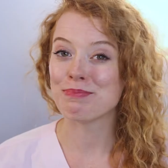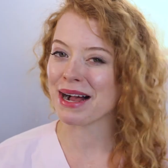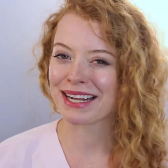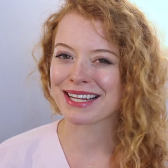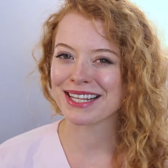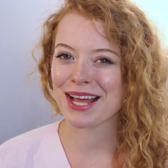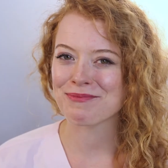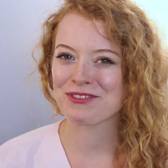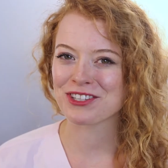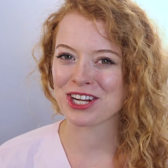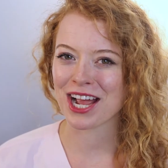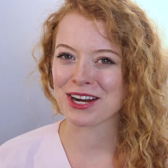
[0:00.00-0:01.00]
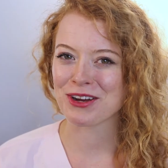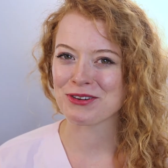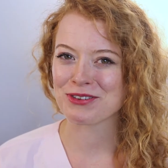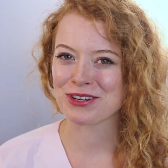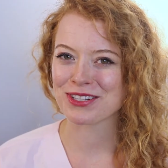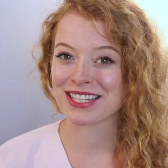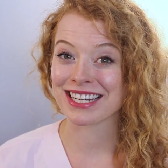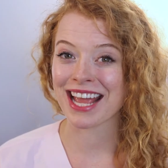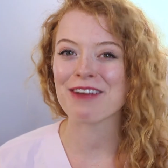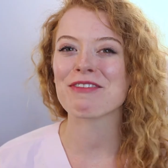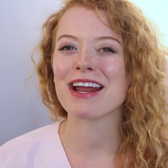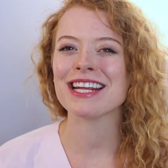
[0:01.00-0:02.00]
Buckle up, vagina owners, and
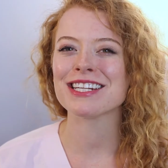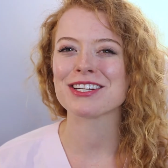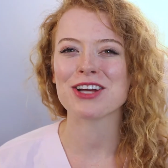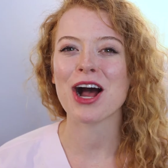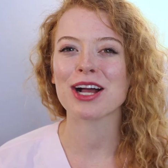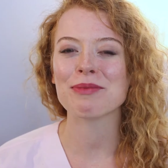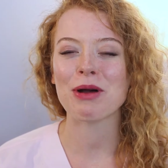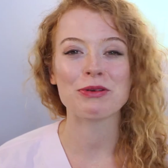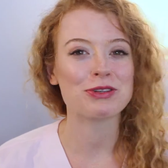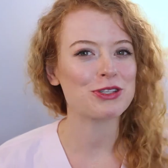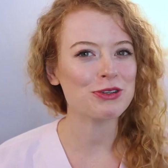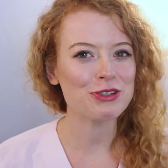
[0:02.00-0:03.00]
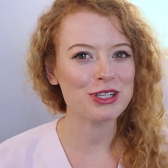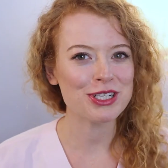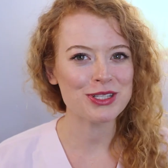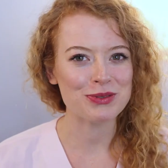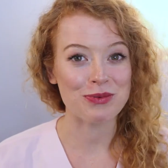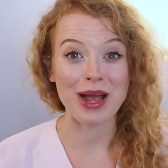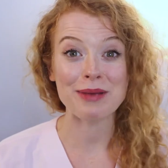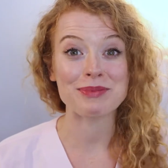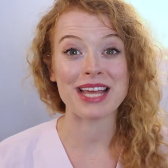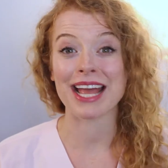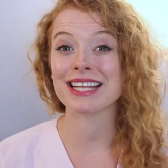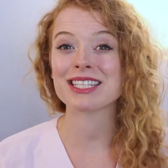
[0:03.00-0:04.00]
get ready to talk about douches,
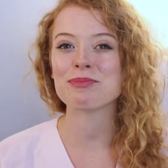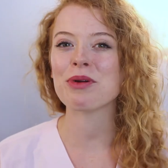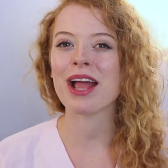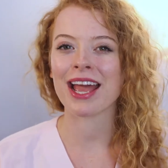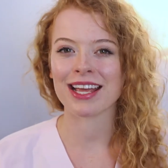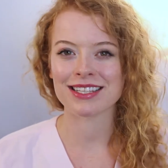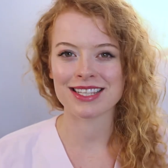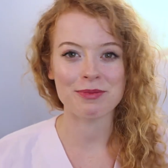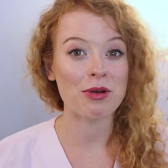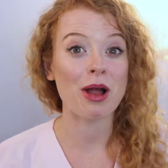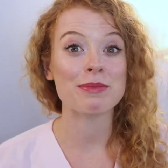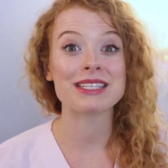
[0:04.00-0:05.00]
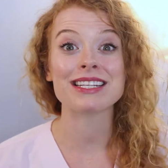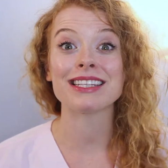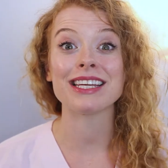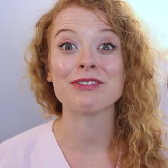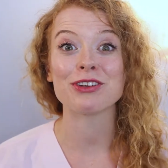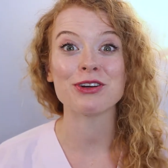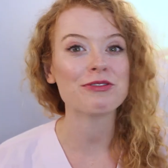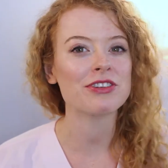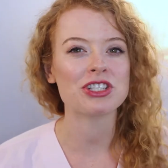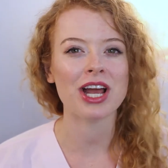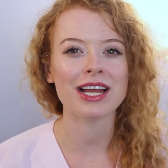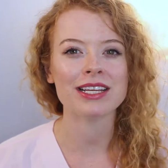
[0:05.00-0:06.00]
wipes, and sprays that promise to leave your
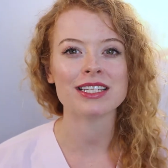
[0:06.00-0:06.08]
vagina